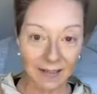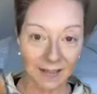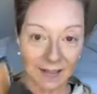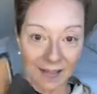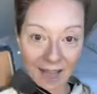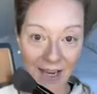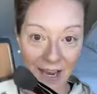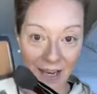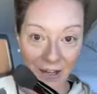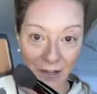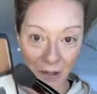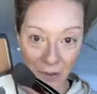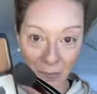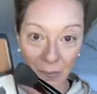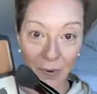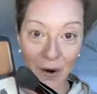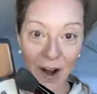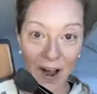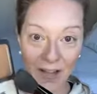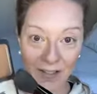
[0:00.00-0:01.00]
take your
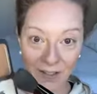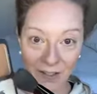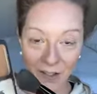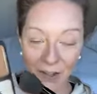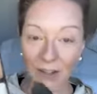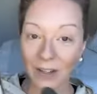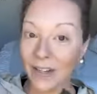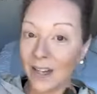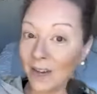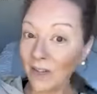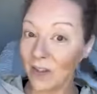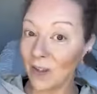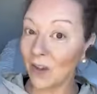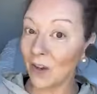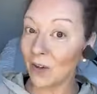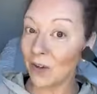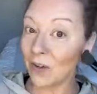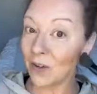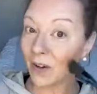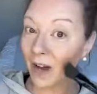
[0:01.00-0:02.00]
bronzer, even though
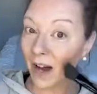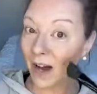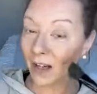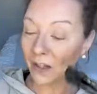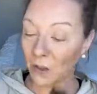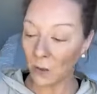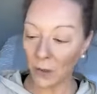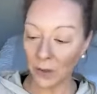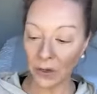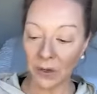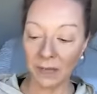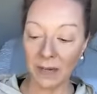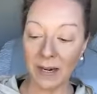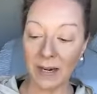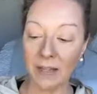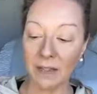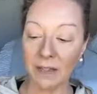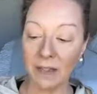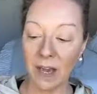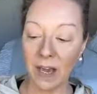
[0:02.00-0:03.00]
you contoured
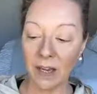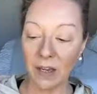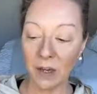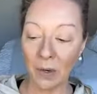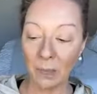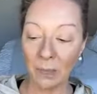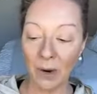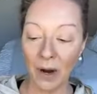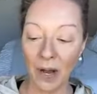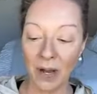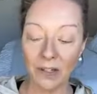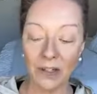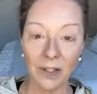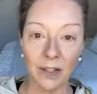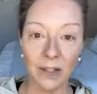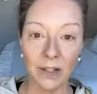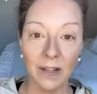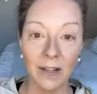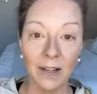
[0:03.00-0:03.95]
already, take your bronzer,